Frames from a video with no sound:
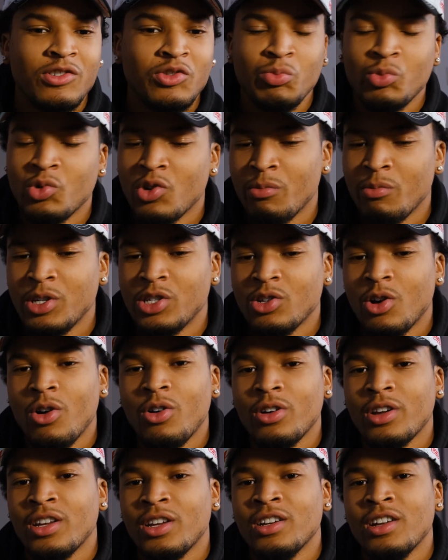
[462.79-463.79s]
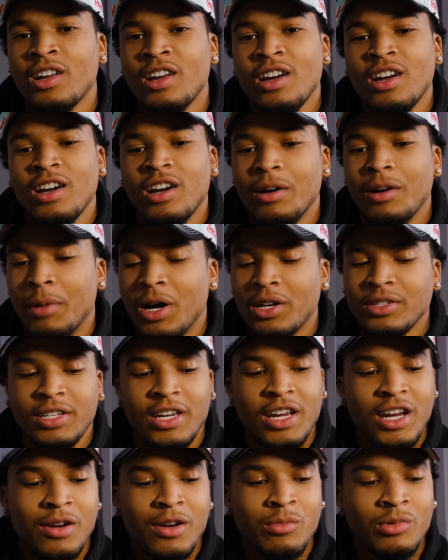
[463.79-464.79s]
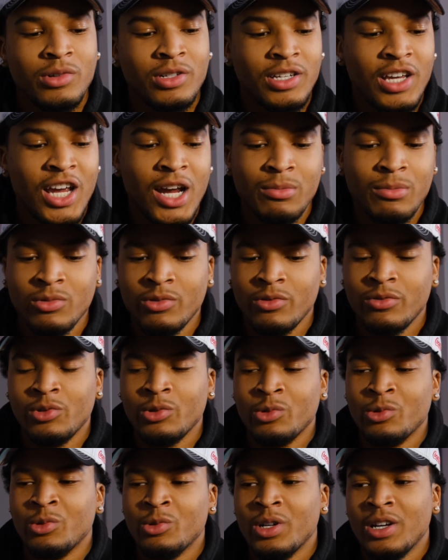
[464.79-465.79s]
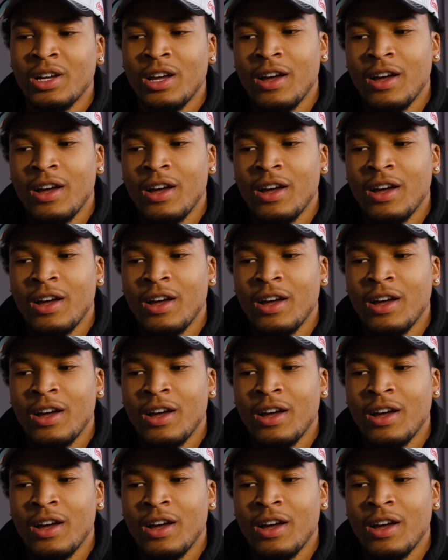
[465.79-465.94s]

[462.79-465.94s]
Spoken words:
Is more me talking about the camera and the camera review.